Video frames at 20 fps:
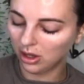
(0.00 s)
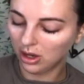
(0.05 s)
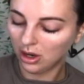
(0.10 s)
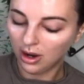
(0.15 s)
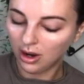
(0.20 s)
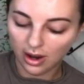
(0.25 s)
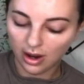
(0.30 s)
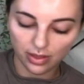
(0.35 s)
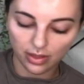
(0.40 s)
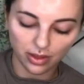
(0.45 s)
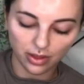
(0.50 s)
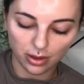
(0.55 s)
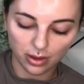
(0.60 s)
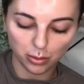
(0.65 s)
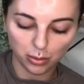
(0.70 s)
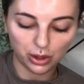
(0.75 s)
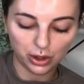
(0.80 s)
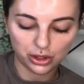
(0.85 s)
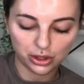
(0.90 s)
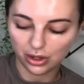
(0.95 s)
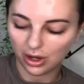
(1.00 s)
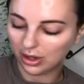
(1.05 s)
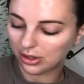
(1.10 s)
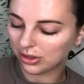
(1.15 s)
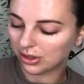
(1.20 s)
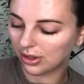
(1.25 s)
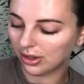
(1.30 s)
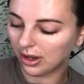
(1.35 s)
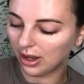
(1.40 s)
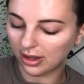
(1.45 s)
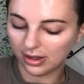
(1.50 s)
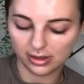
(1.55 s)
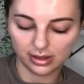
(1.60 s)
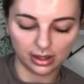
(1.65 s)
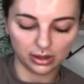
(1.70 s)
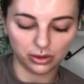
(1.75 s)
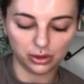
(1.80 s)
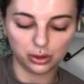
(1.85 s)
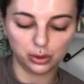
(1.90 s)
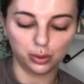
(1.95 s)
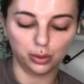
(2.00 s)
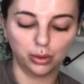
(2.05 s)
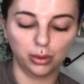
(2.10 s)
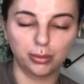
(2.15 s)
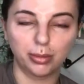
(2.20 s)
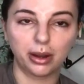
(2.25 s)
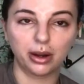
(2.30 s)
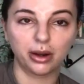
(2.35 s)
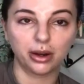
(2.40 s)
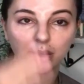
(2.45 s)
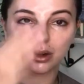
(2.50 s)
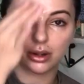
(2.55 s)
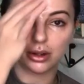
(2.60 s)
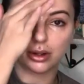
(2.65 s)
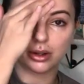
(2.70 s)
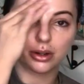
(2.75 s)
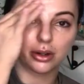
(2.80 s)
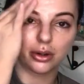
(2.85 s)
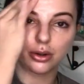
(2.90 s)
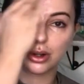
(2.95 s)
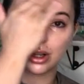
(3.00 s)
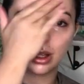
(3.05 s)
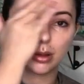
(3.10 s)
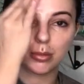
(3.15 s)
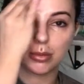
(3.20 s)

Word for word: And then the moisturizer has like the Dual Barrier Cream